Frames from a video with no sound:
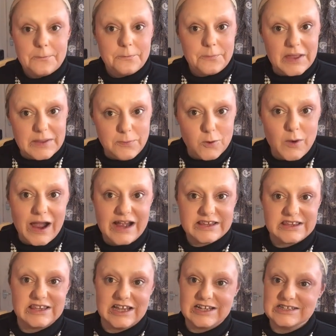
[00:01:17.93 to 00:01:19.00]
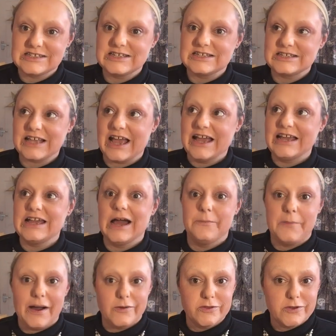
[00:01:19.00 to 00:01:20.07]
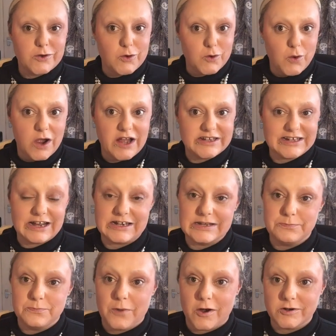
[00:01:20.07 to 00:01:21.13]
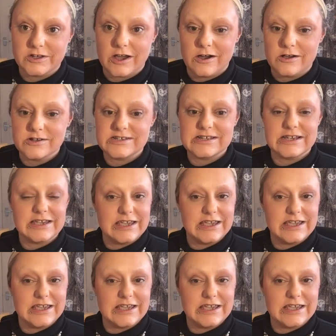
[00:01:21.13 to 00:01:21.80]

people had things to say about the Call Her Daddy podcast,